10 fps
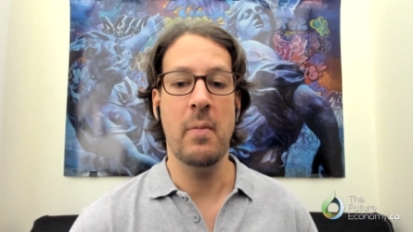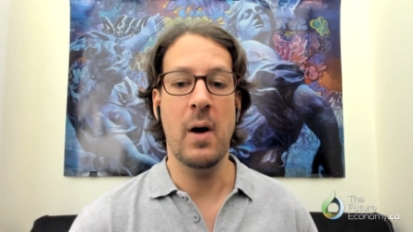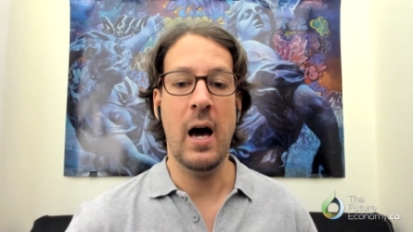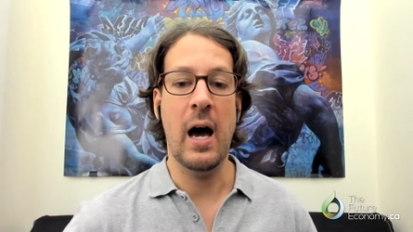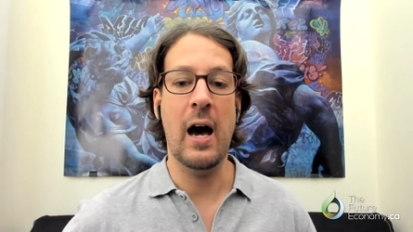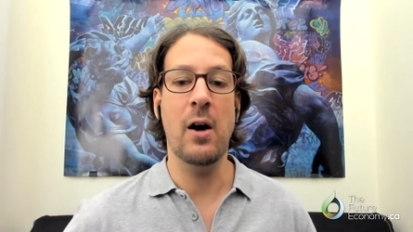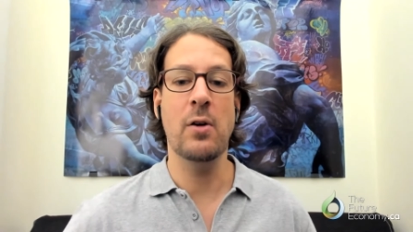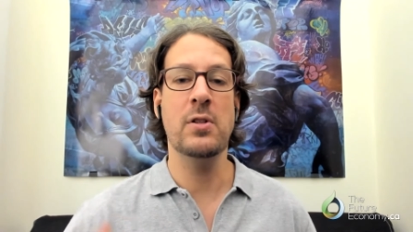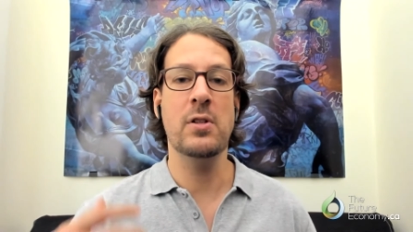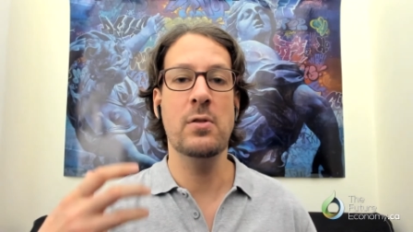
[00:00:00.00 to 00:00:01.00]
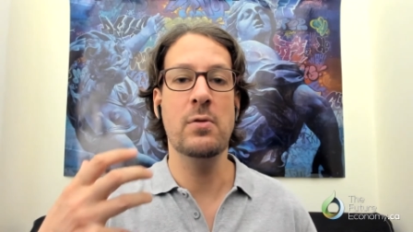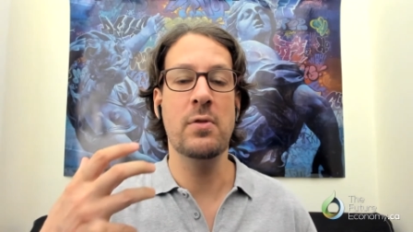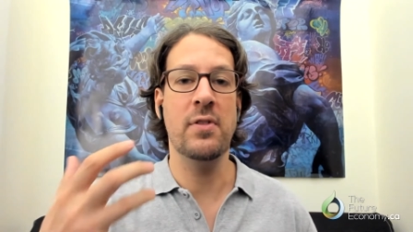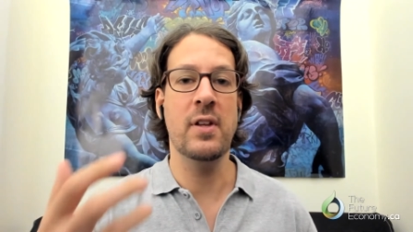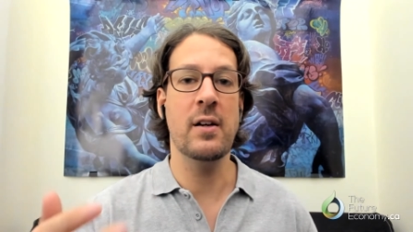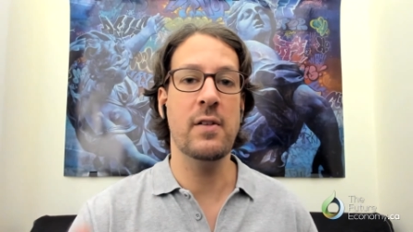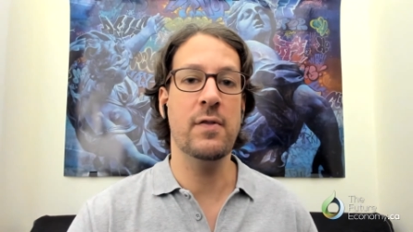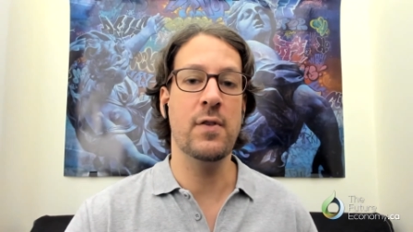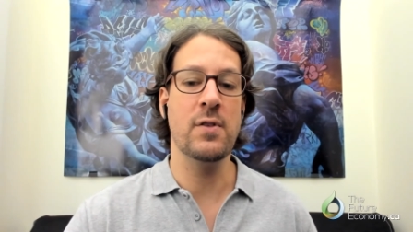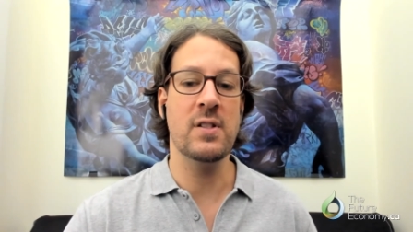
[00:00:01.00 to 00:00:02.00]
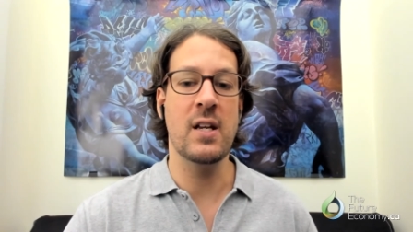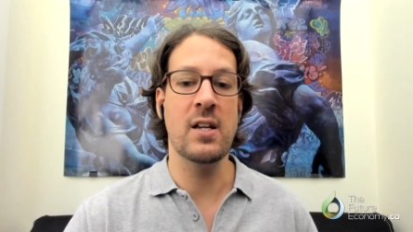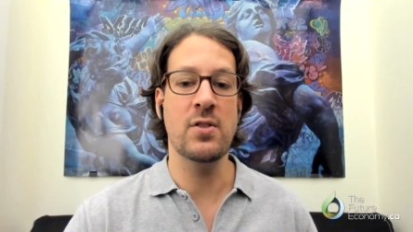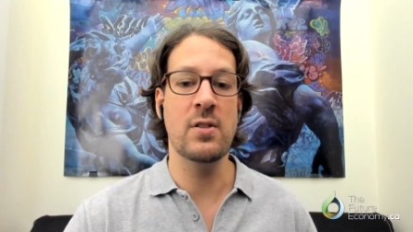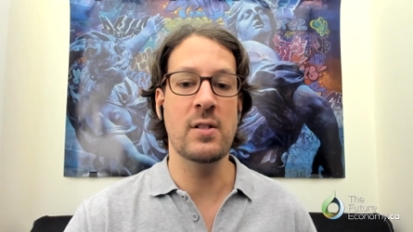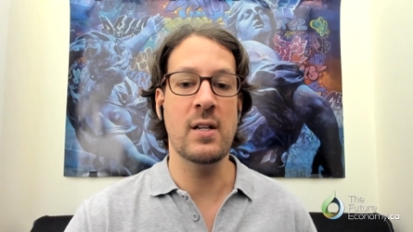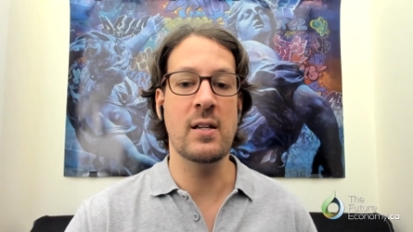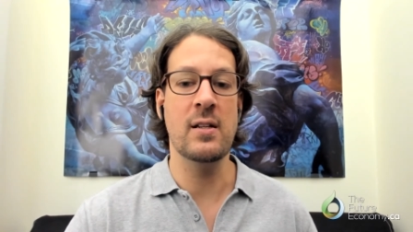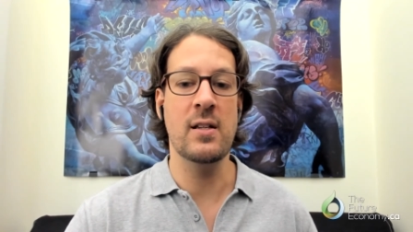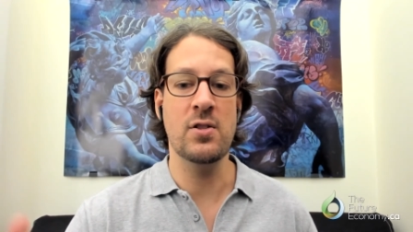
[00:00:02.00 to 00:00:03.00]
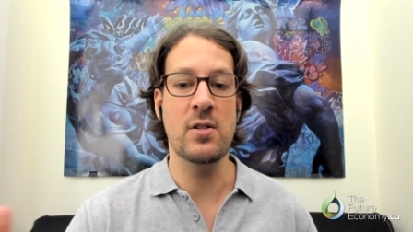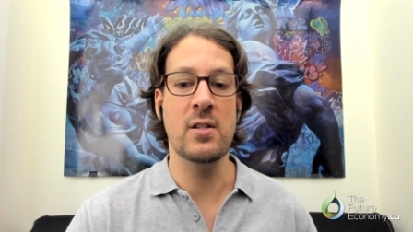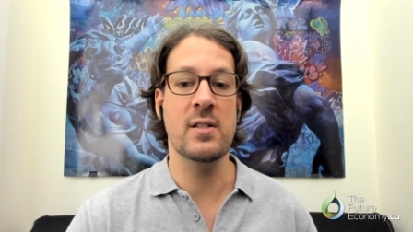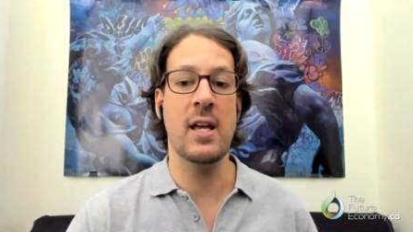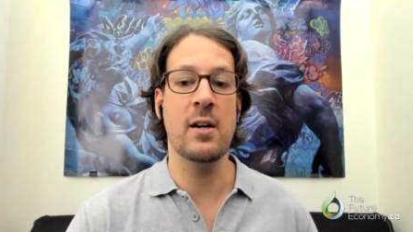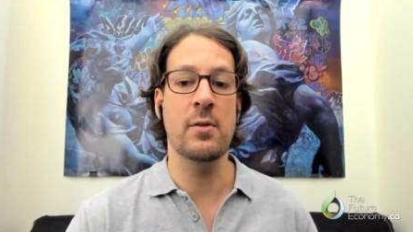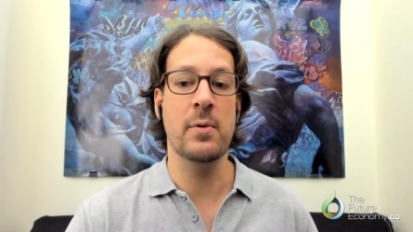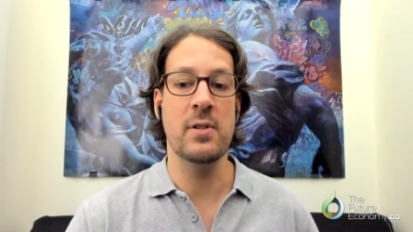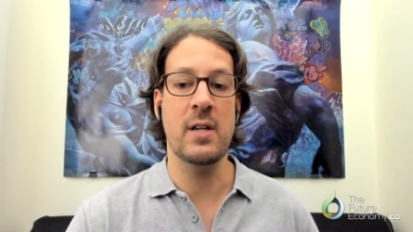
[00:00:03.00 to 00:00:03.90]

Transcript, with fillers: how do you think First Nations and Indigenous stakeholders